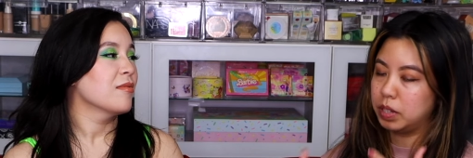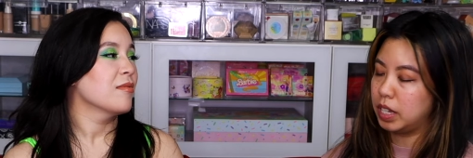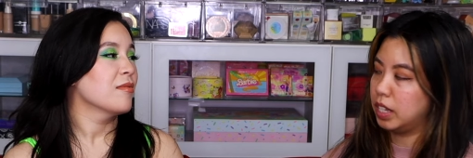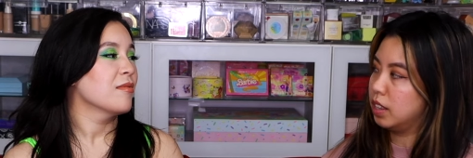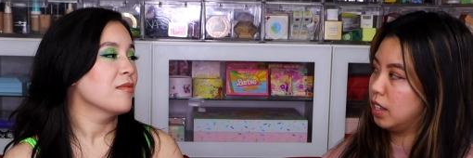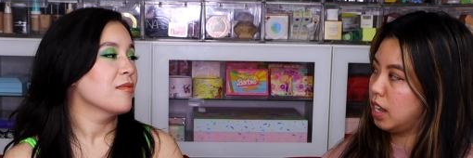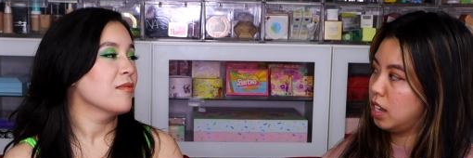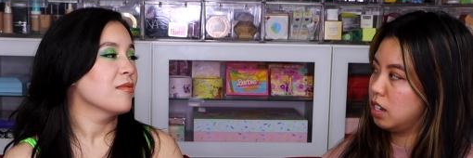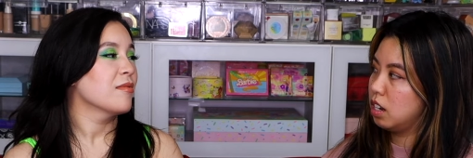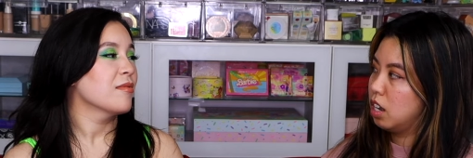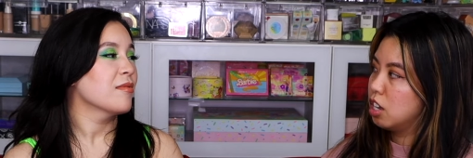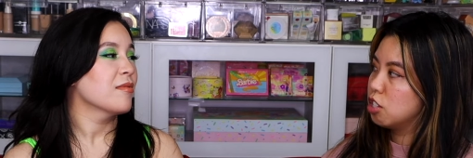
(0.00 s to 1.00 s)
Speaker 1: in
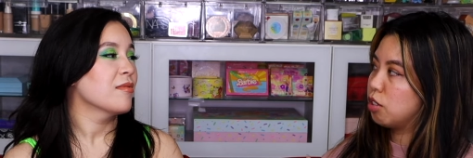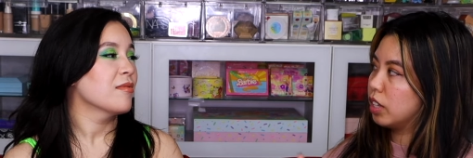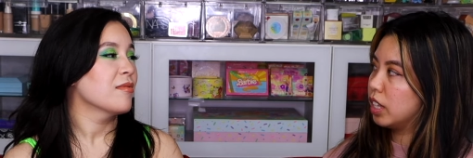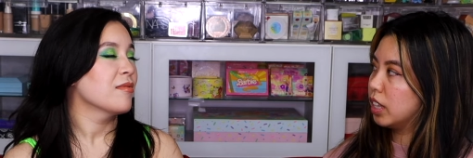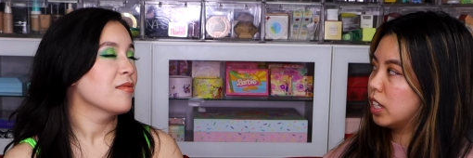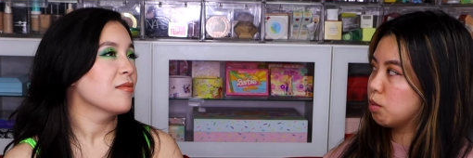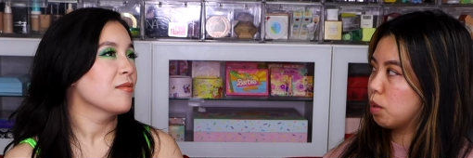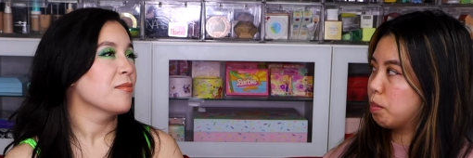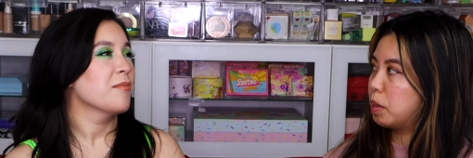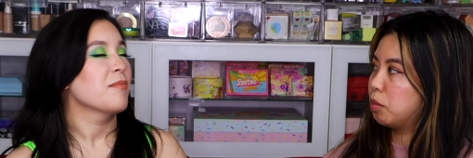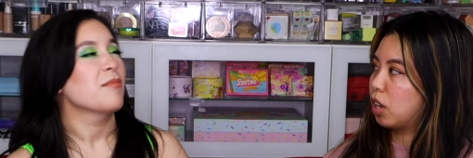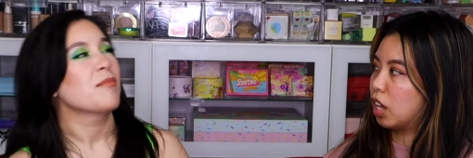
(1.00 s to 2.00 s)
that so i think that's where
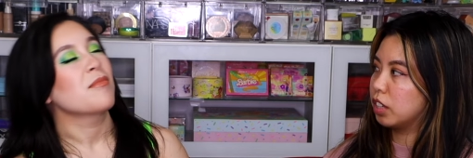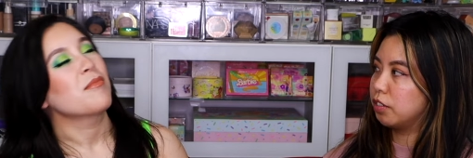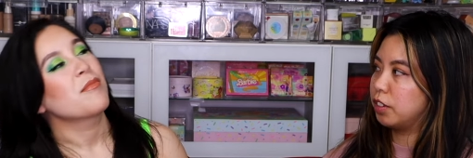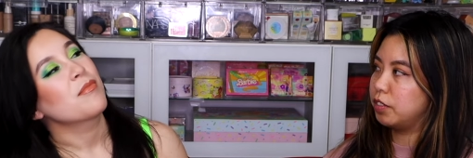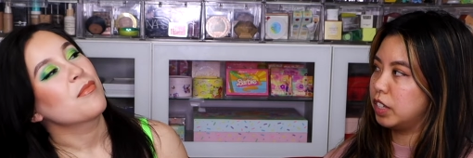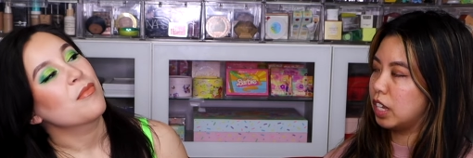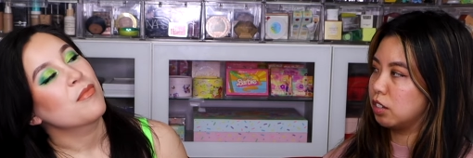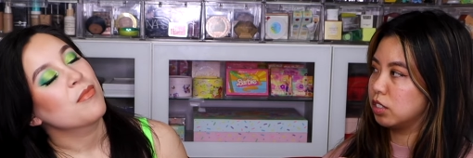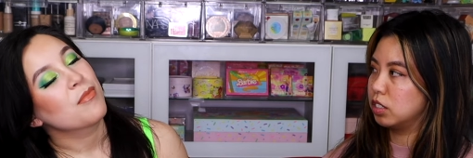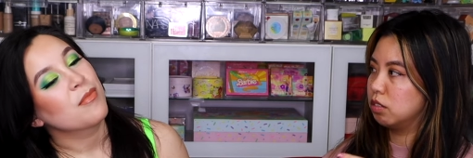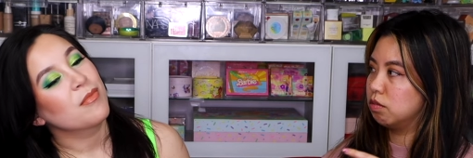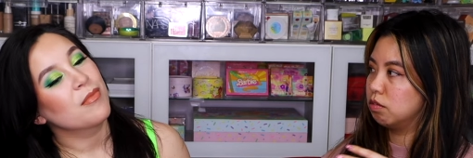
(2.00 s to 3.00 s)
people got the
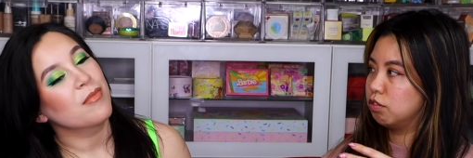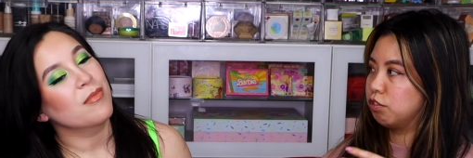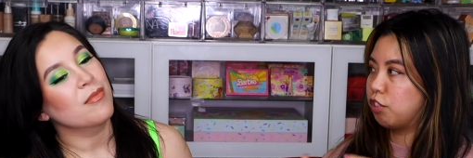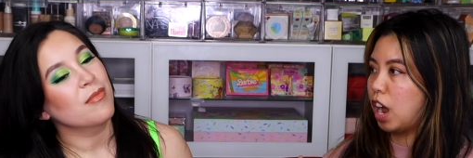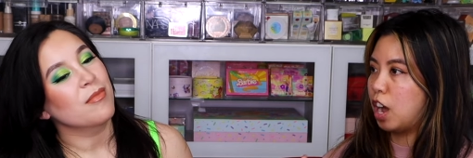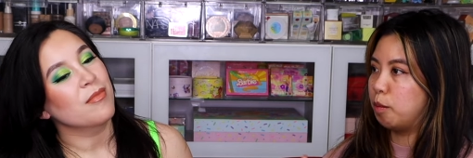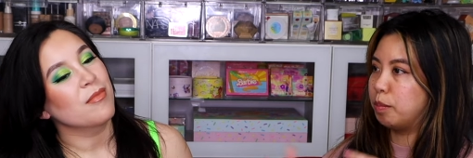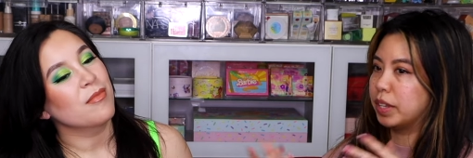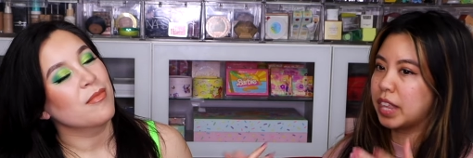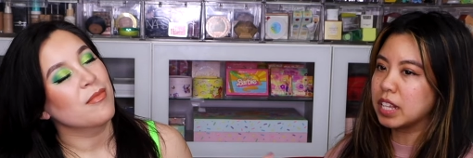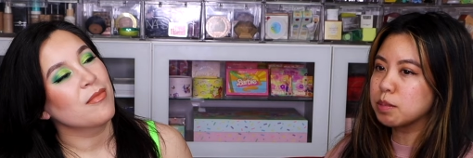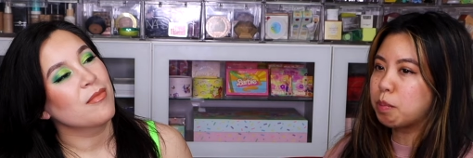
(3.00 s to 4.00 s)
50000 mm. from
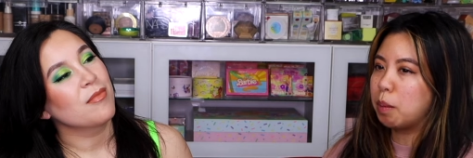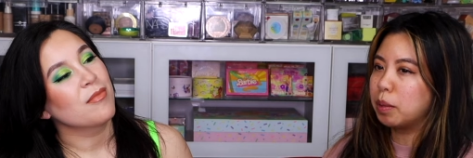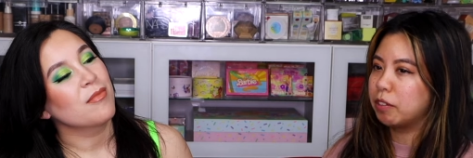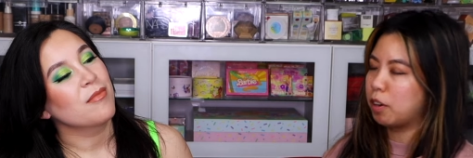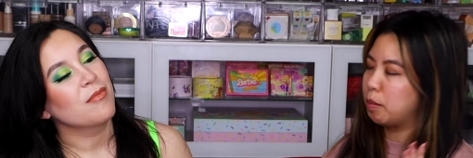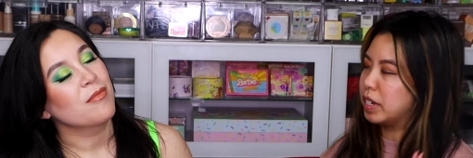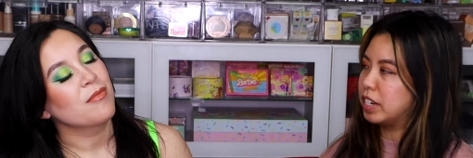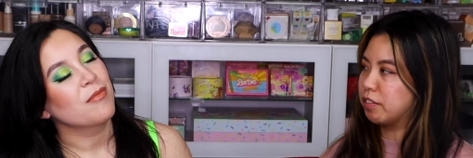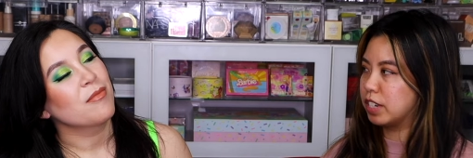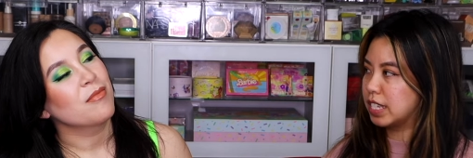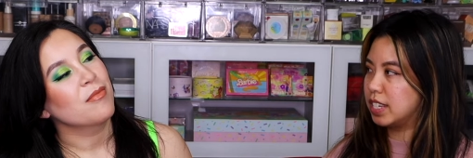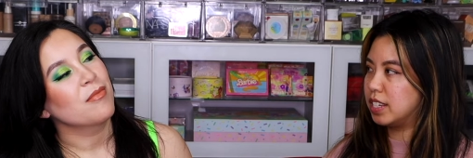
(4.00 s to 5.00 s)
but that's probably from a
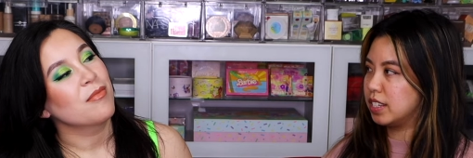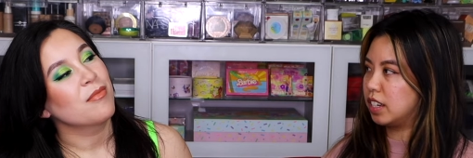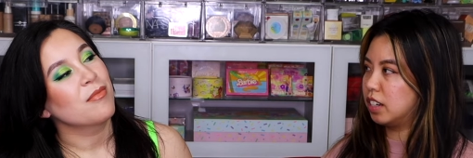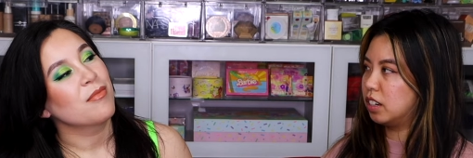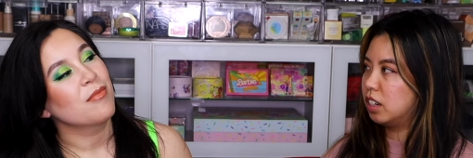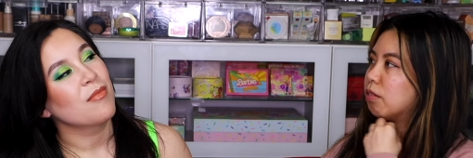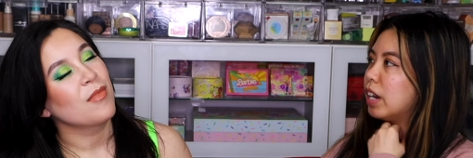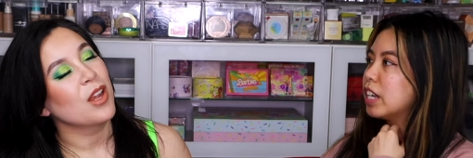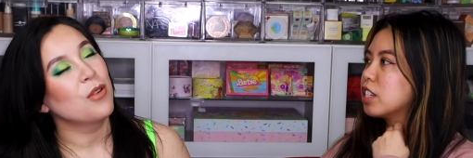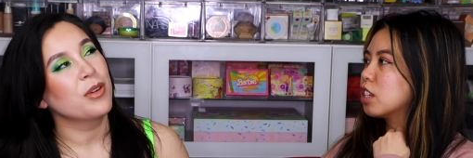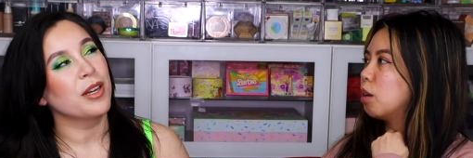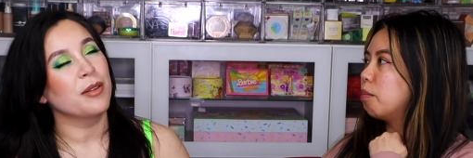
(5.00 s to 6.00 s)
different season right
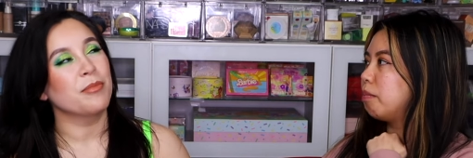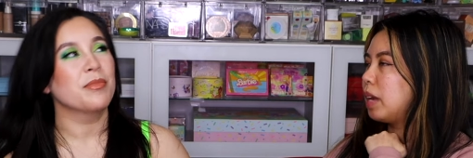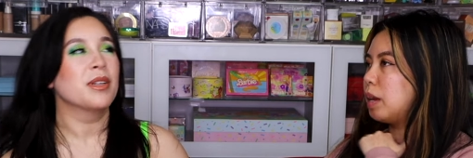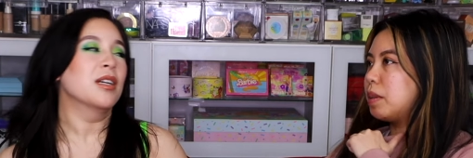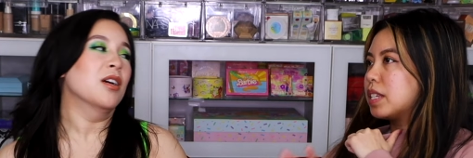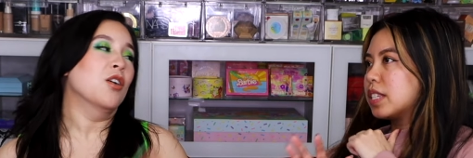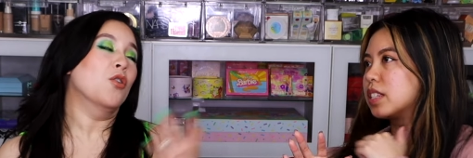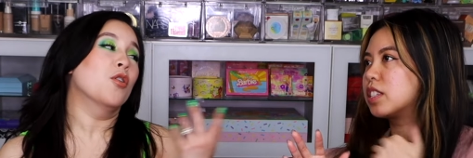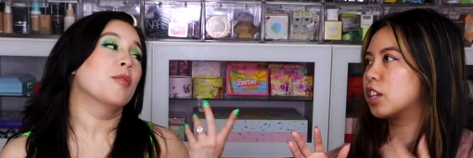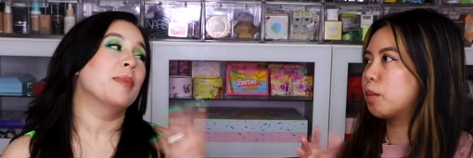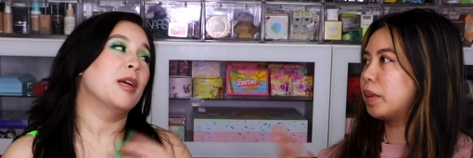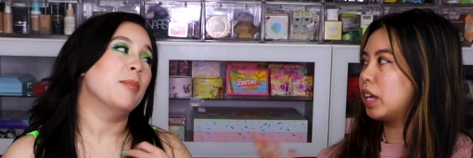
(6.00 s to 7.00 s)
okay. so maybe since
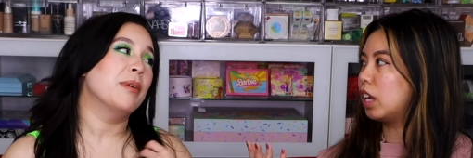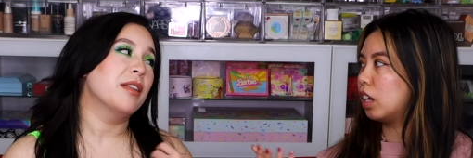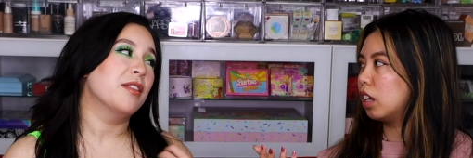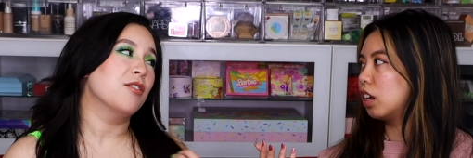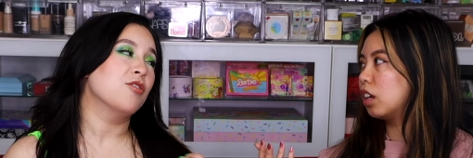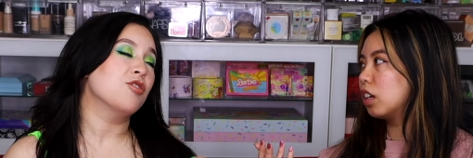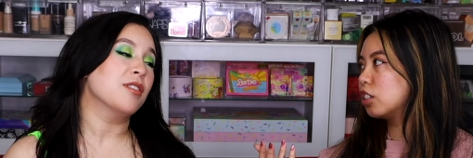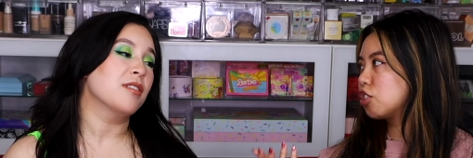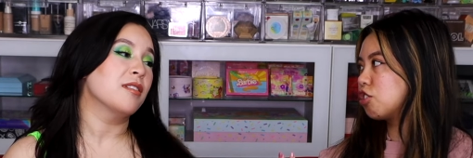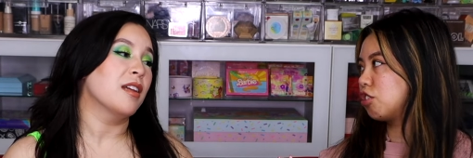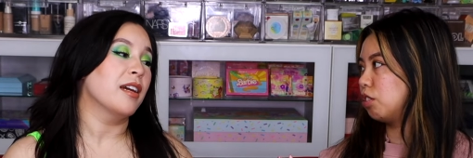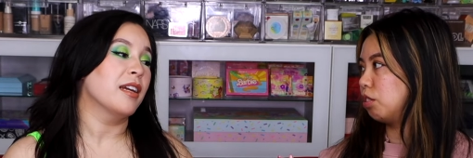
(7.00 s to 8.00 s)
or they're maybe they're
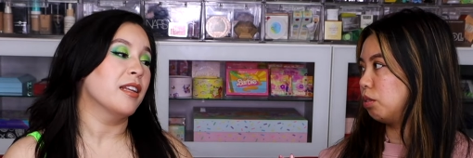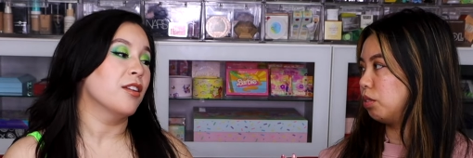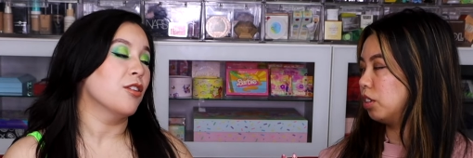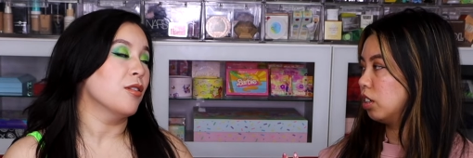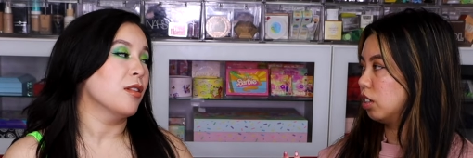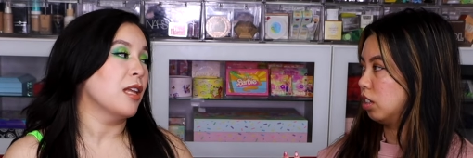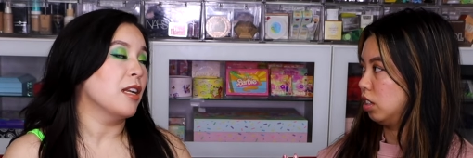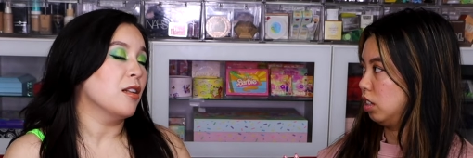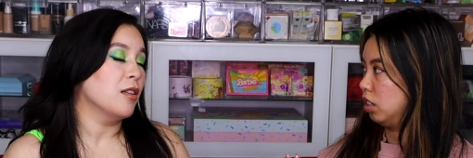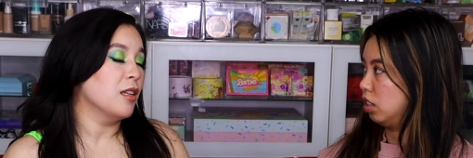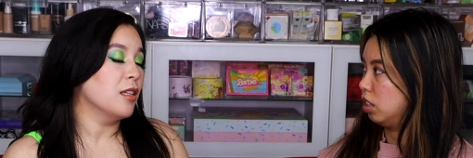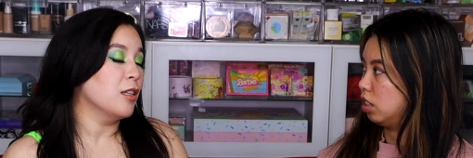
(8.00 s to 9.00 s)
just like
Speaker 2: they're a
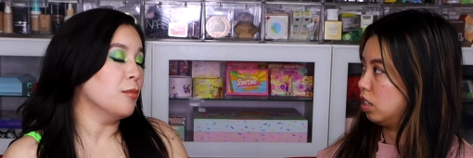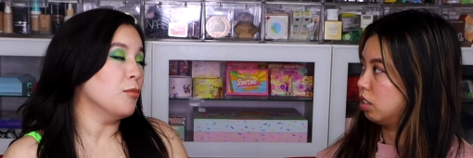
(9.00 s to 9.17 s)
little a little